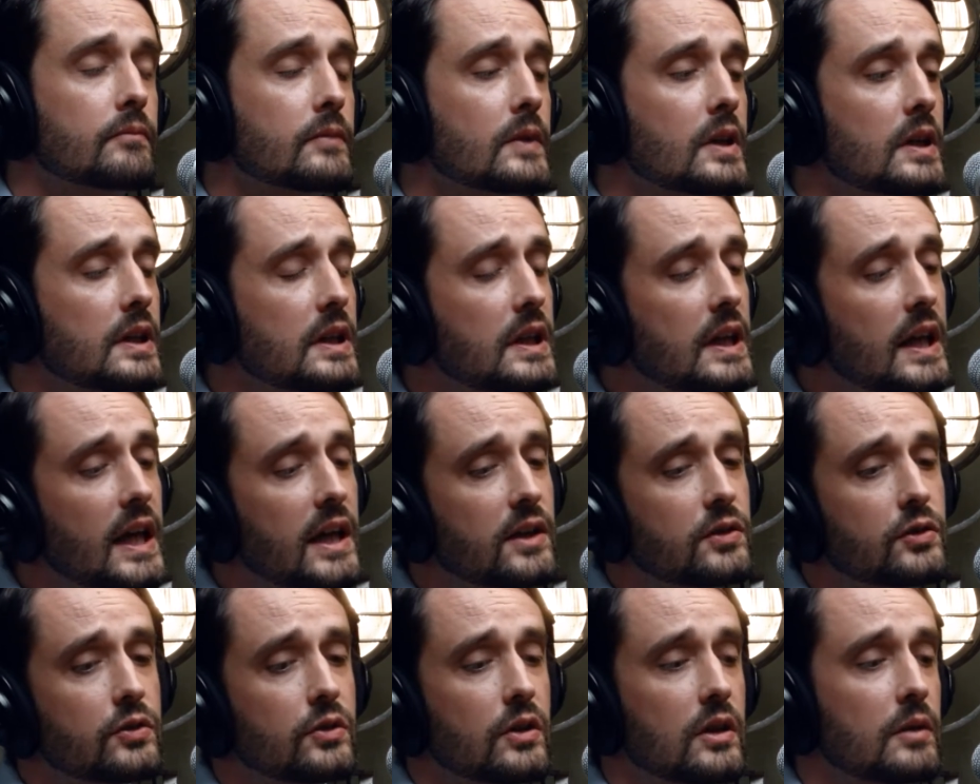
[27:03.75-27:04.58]
Yeah,
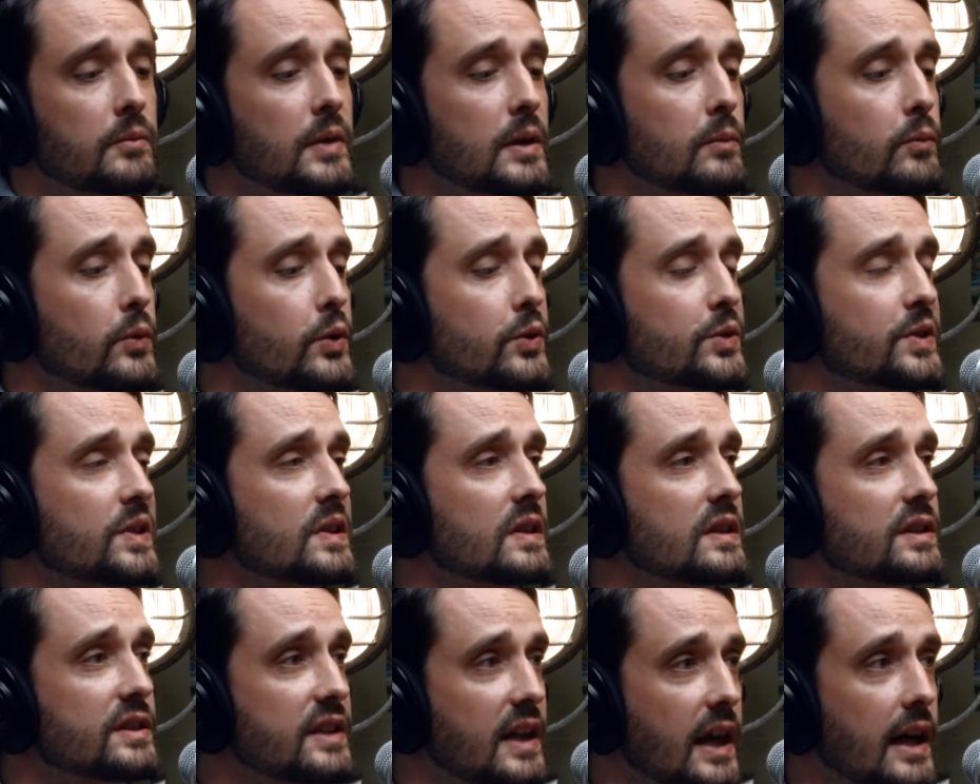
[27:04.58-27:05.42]
sure. I mean, most of
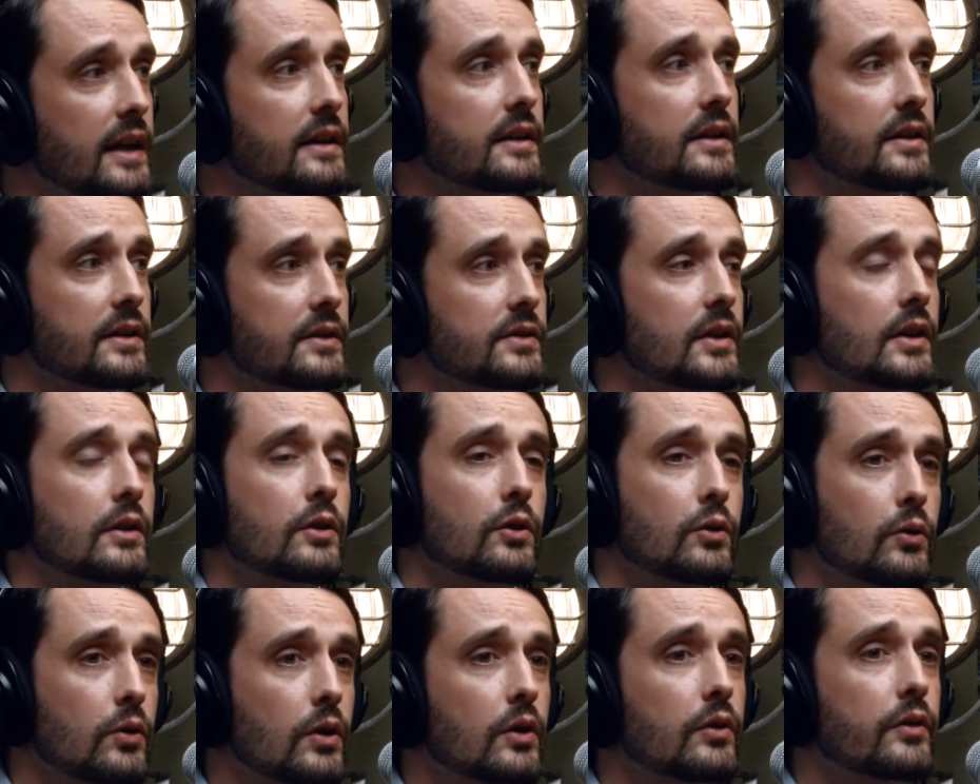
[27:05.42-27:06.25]
these candidates I
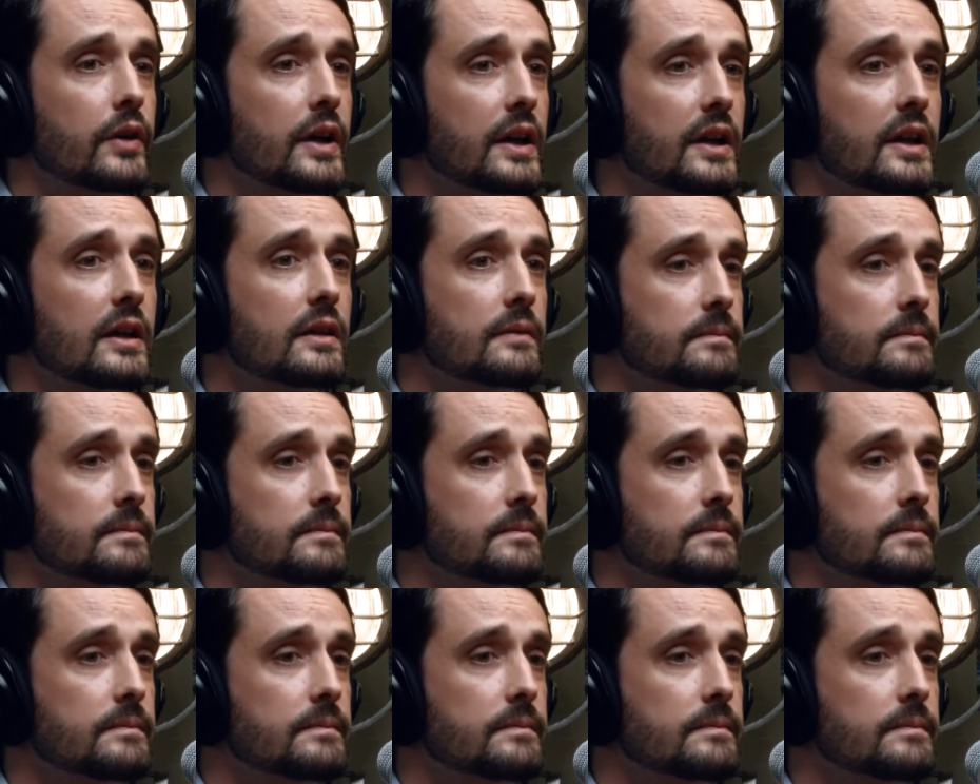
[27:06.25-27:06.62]
know already,